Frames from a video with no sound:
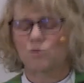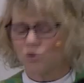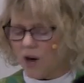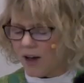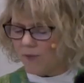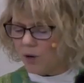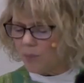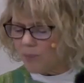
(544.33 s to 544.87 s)

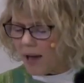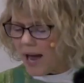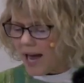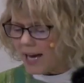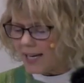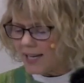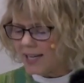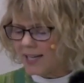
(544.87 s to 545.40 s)
travel
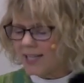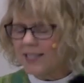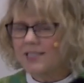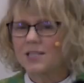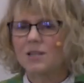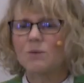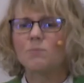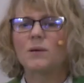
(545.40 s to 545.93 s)
back
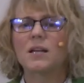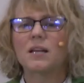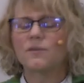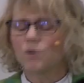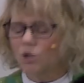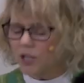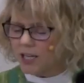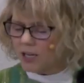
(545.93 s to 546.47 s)
to the
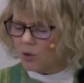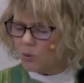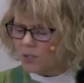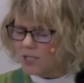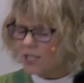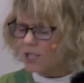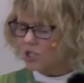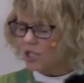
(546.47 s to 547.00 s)
medieval
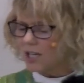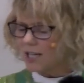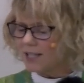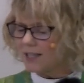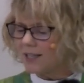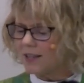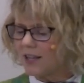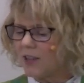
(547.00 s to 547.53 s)

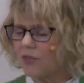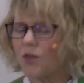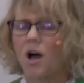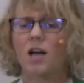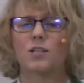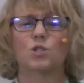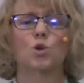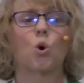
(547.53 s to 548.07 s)
Inquisition that thought